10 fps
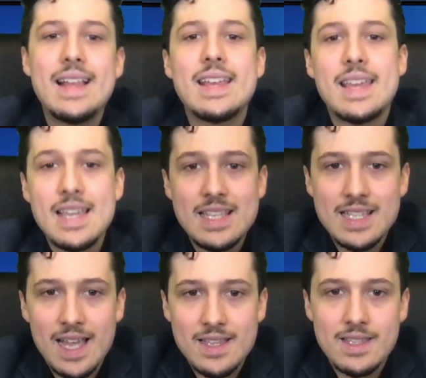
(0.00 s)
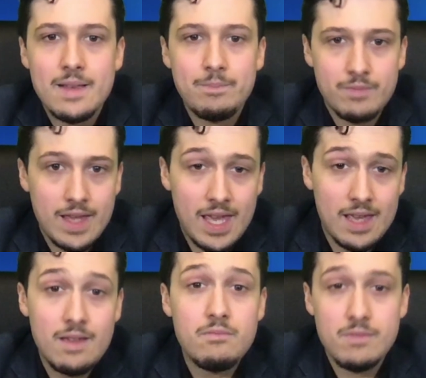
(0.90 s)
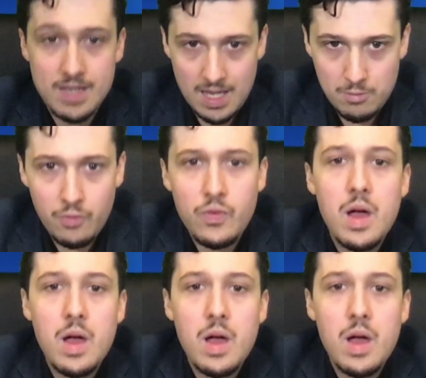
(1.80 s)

He says, Zaimov,